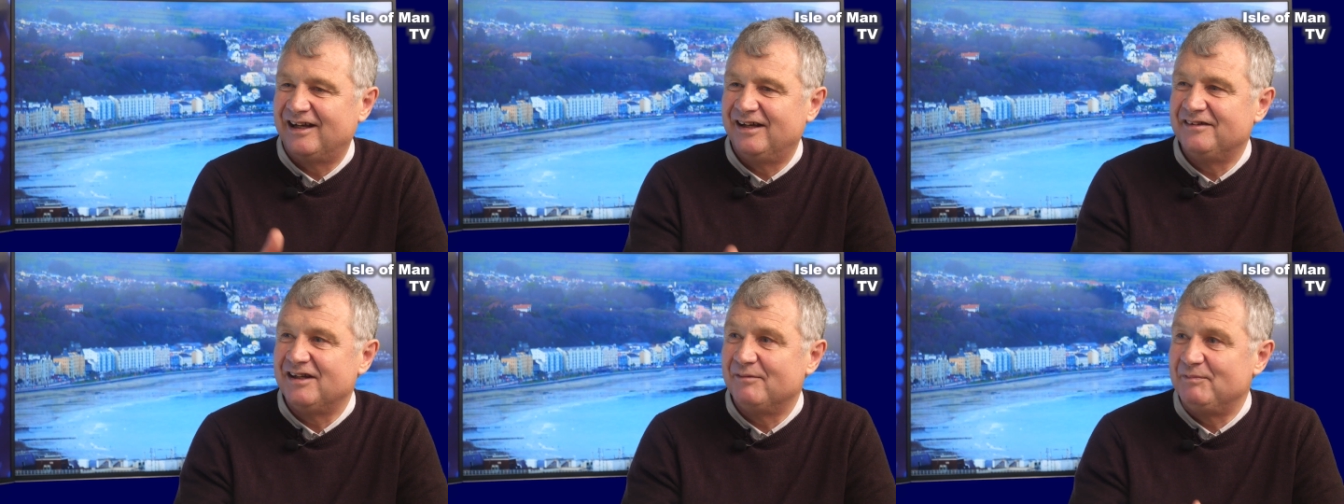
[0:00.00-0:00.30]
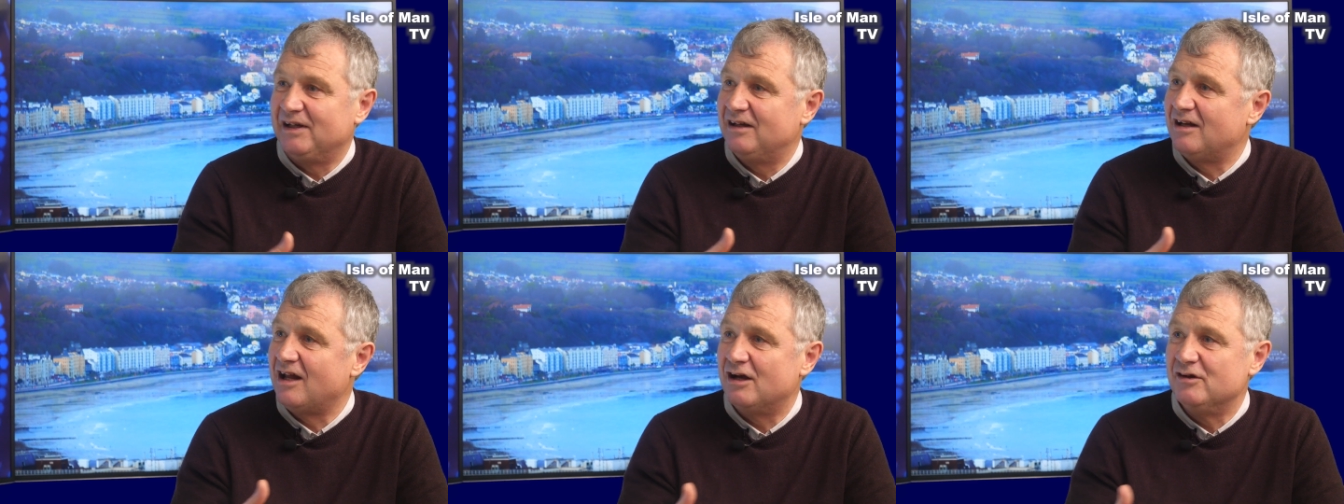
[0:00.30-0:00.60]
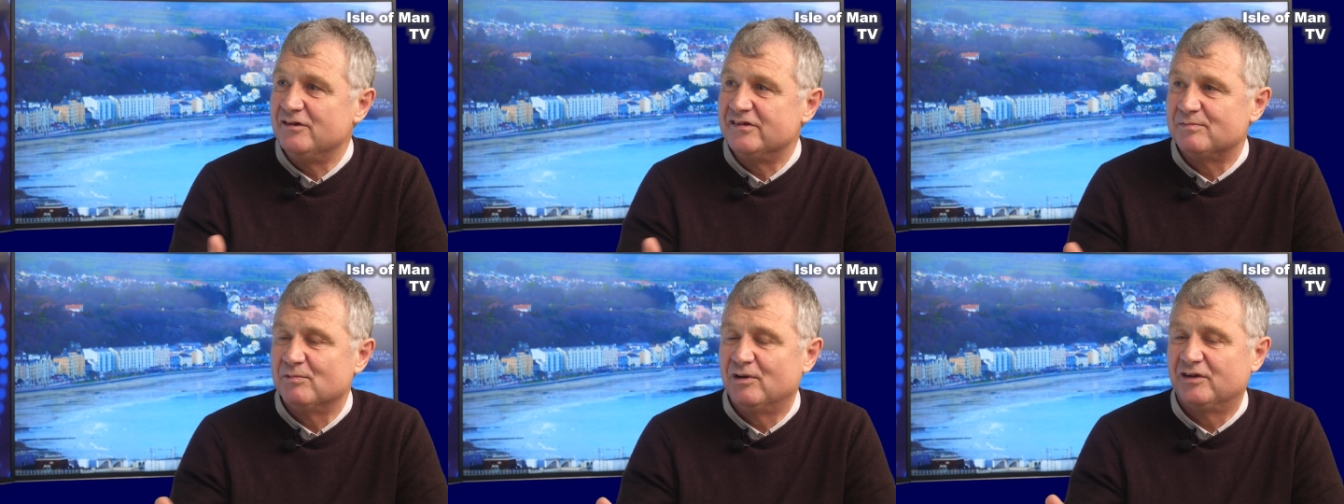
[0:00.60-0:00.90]
at, and there'll be
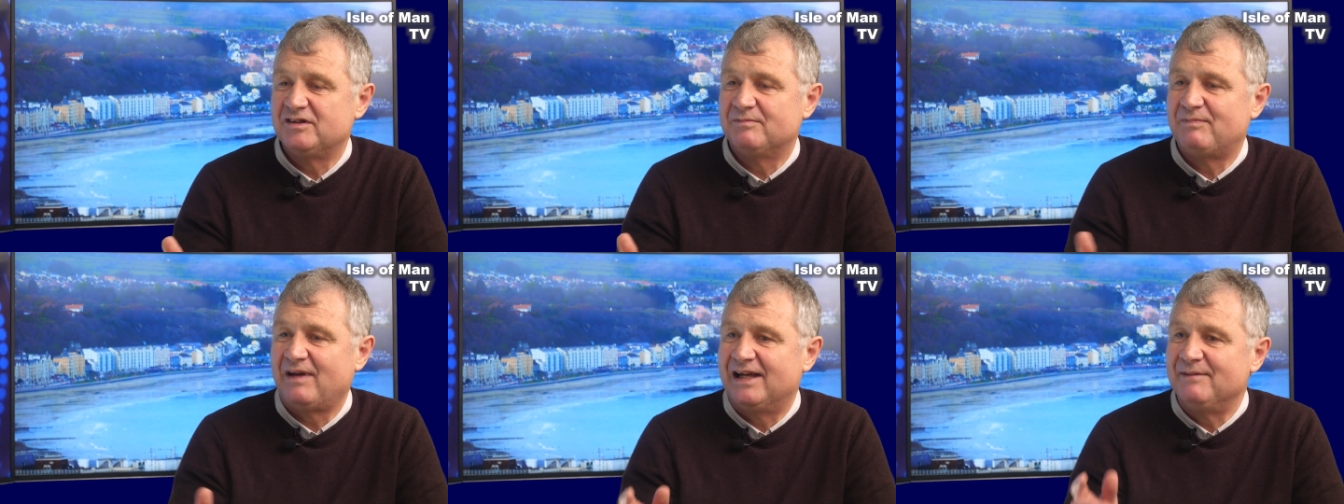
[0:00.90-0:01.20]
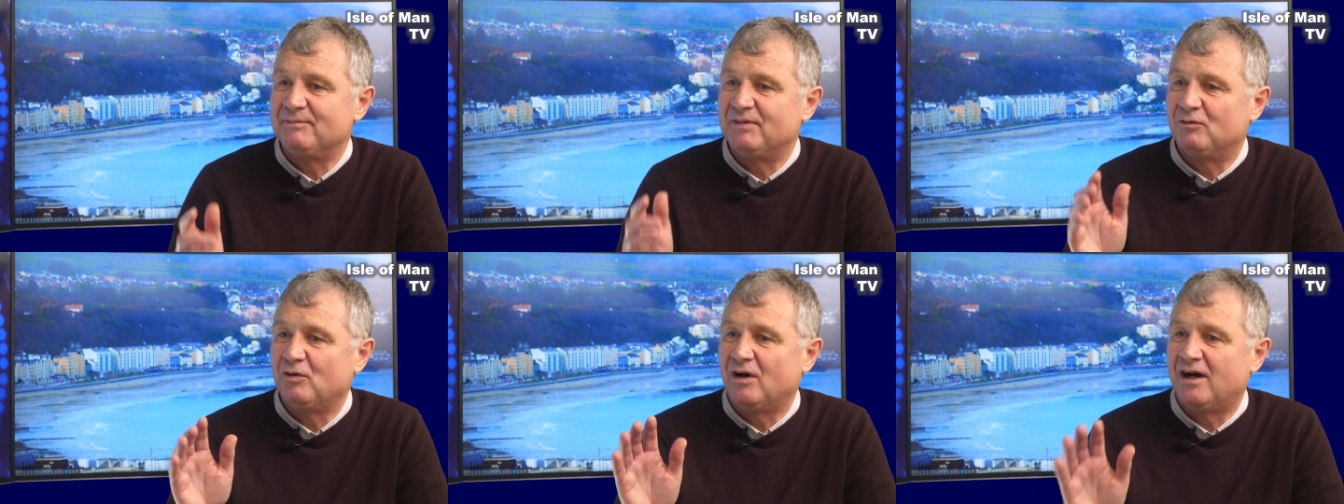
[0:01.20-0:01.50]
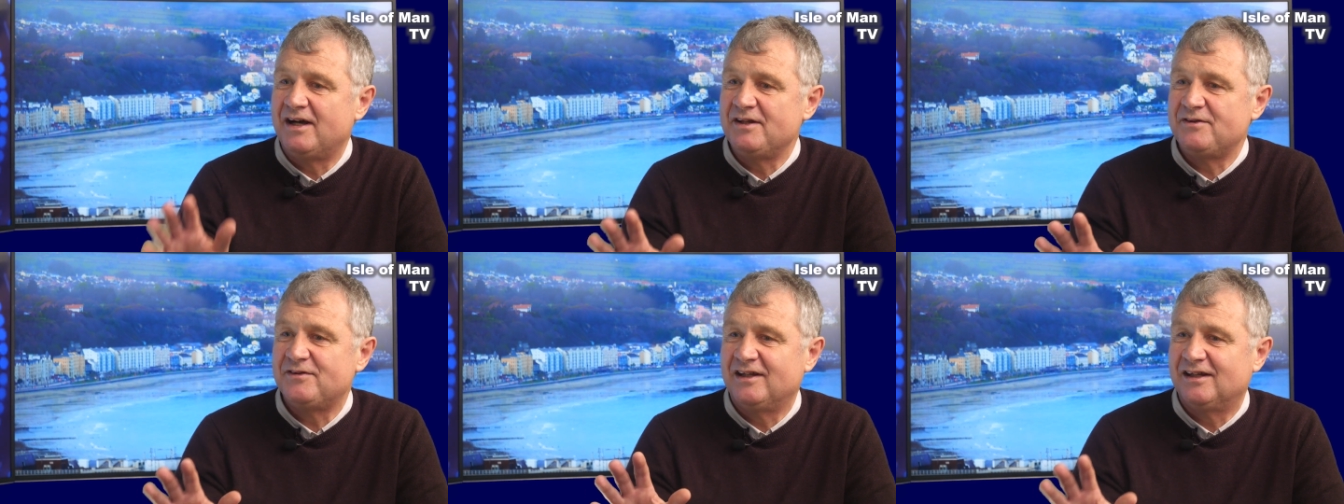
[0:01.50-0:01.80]
loads more debate. But
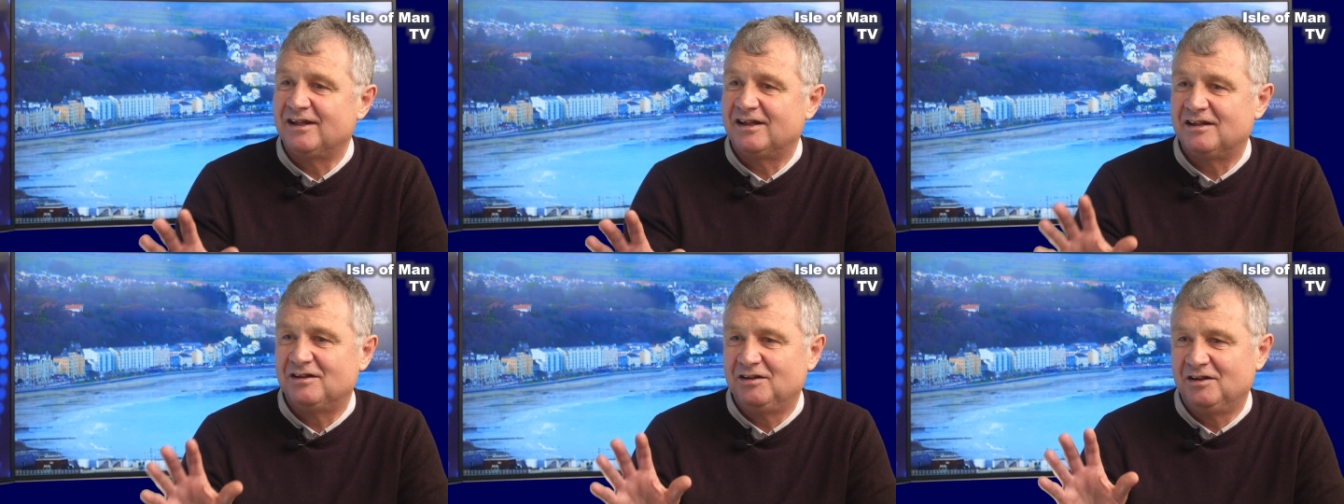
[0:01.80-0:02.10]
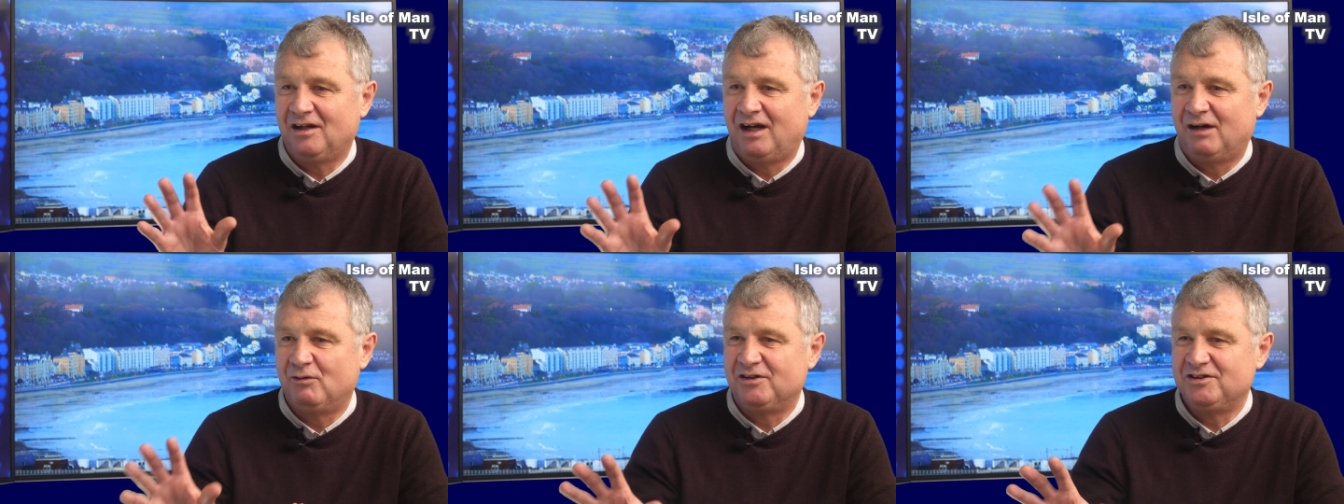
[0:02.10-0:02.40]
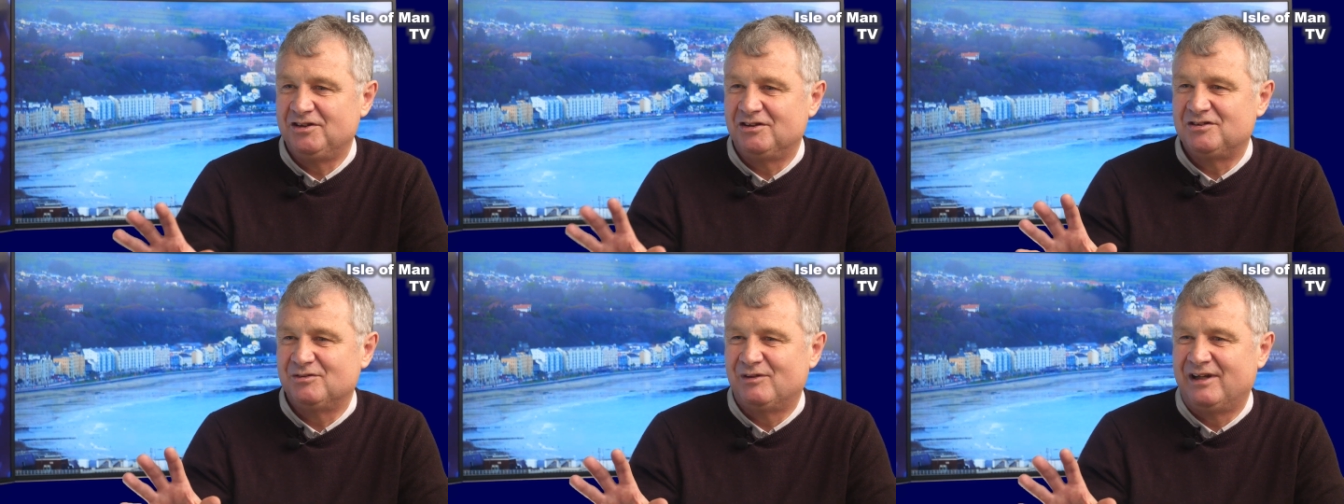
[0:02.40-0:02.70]
what I think I
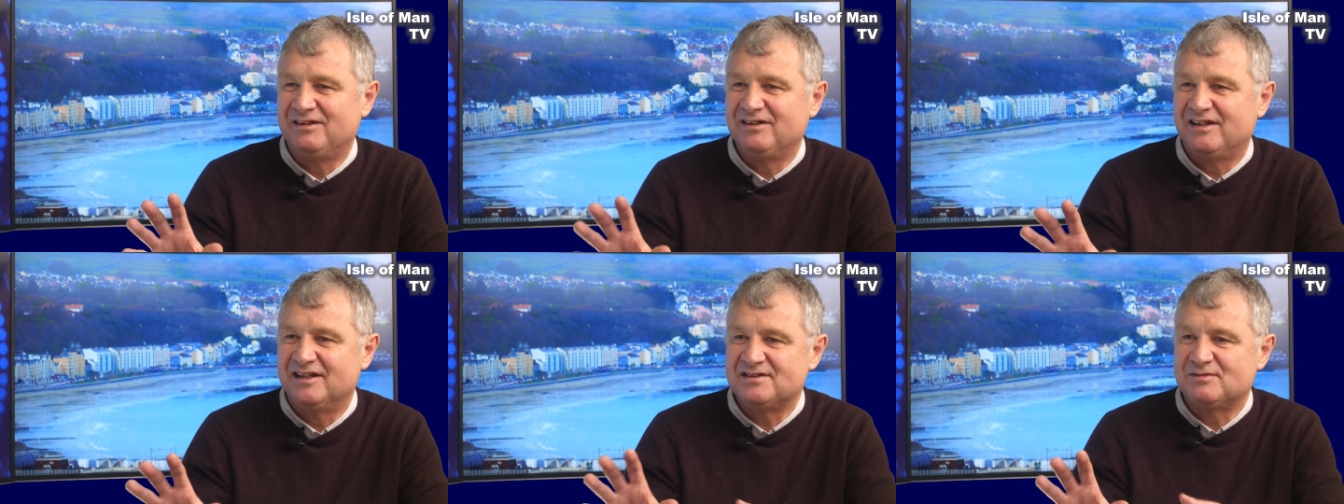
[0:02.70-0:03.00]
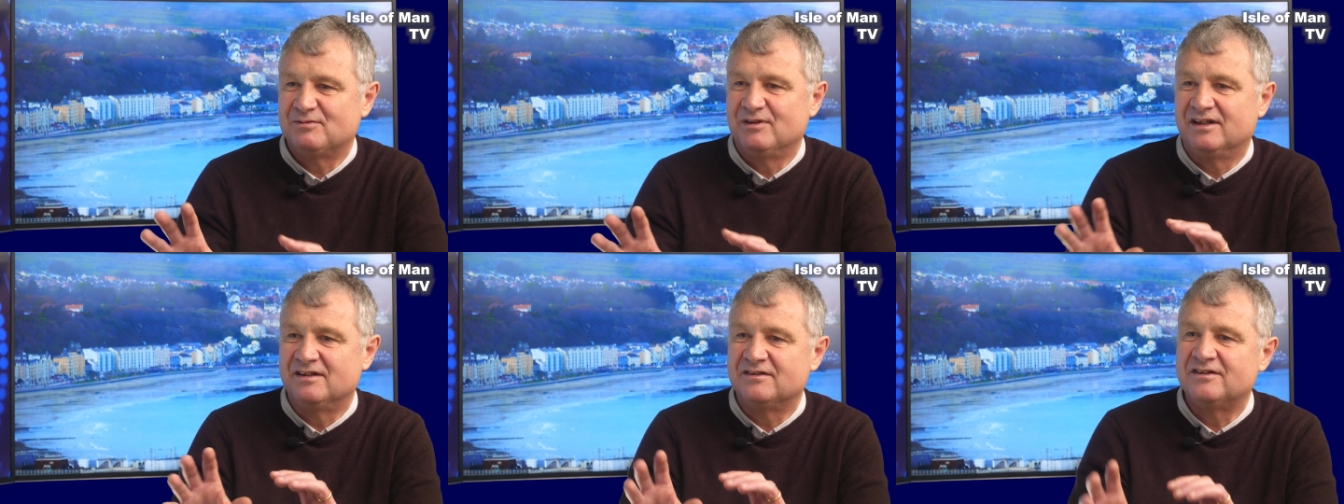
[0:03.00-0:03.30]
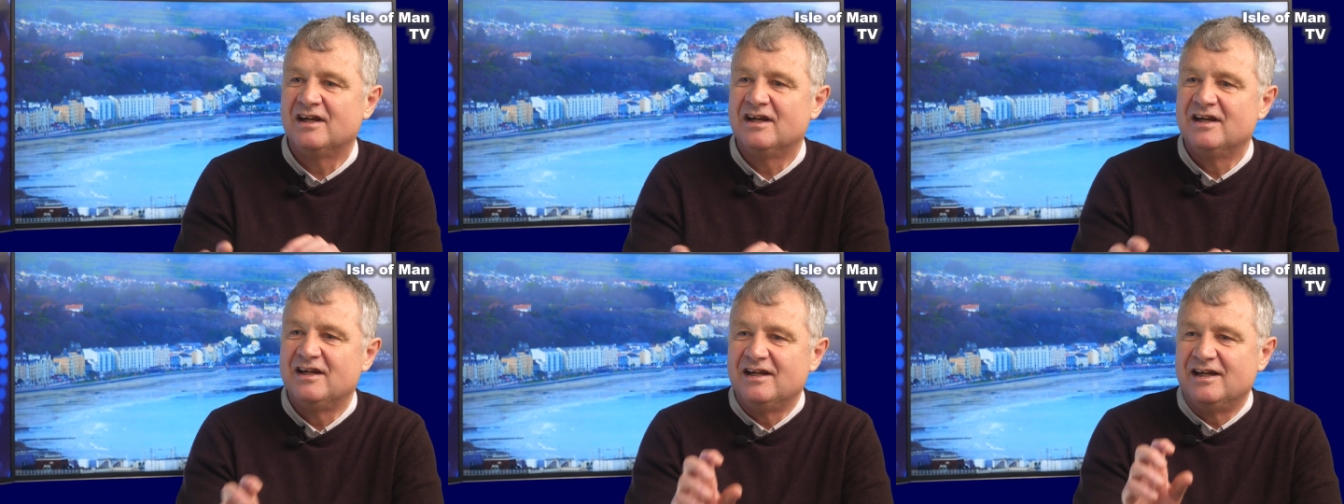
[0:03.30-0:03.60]
want you to end this
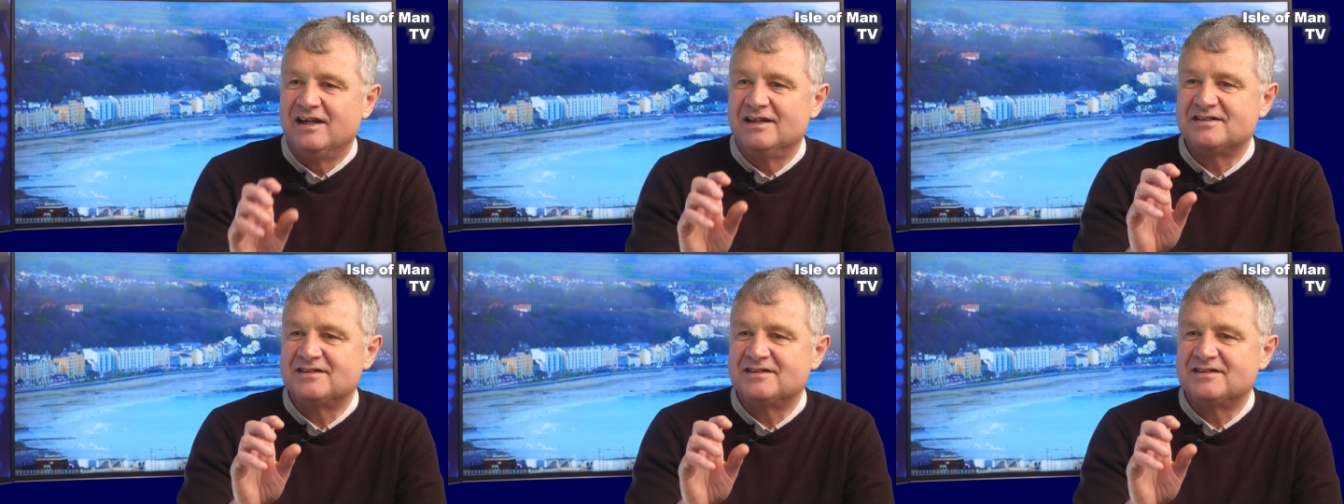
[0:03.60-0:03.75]
with yeah.